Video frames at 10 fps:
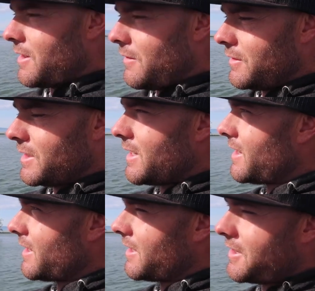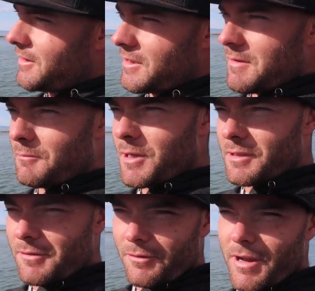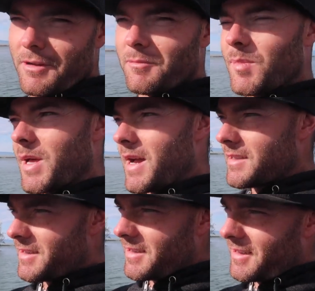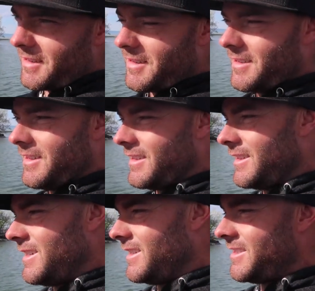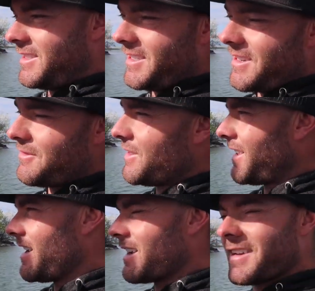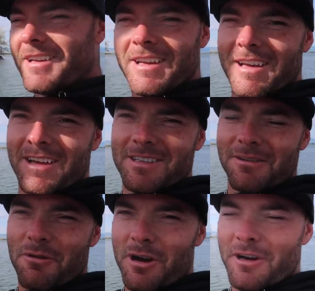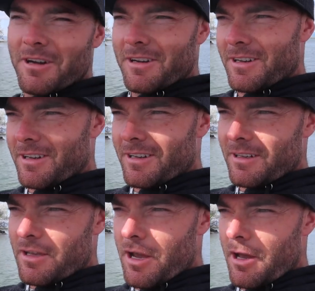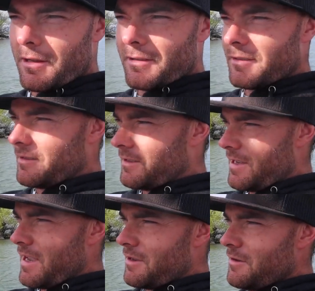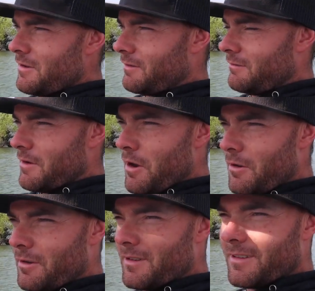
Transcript: And all of a sudden, I can hear something rustling around in plastic, and I was just like, "What the heck?" I was like, "Walker, Walker? yeah, is that you?" no.